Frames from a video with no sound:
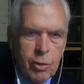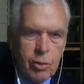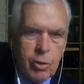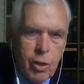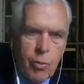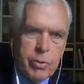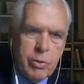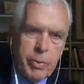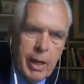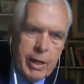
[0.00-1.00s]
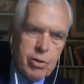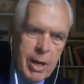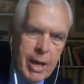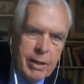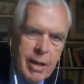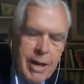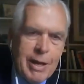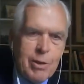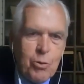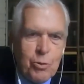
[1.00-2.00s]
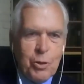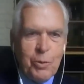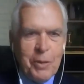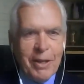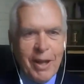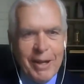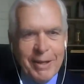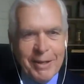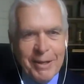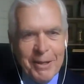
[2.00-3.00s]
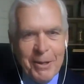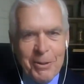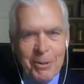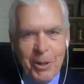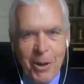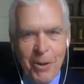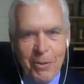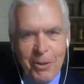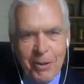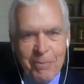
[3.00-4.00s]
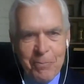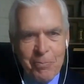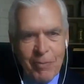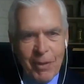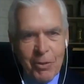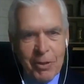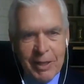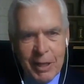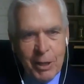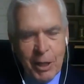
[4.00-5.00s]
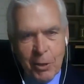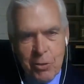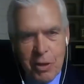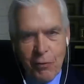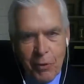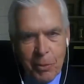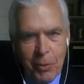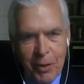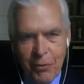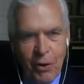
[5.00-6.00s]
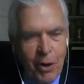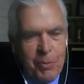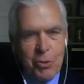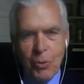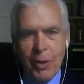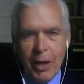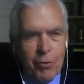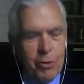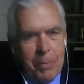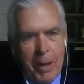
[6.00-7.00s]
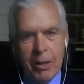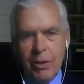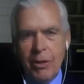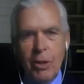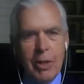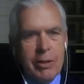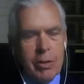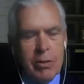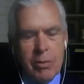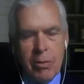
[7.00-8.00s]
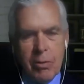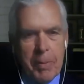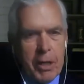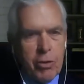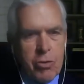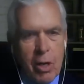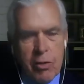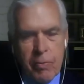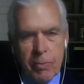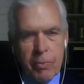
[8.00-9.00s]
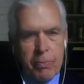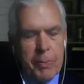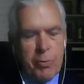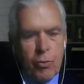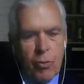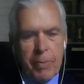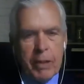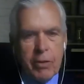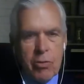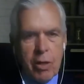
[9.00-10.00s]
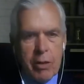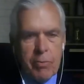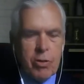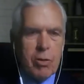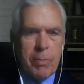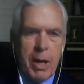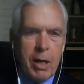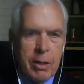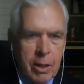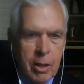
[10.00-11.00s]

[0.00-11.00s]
Do we like sight lines, or do we like, the clean energy from the wind farms or whatever? You make the judgments. People who will make the judgments about,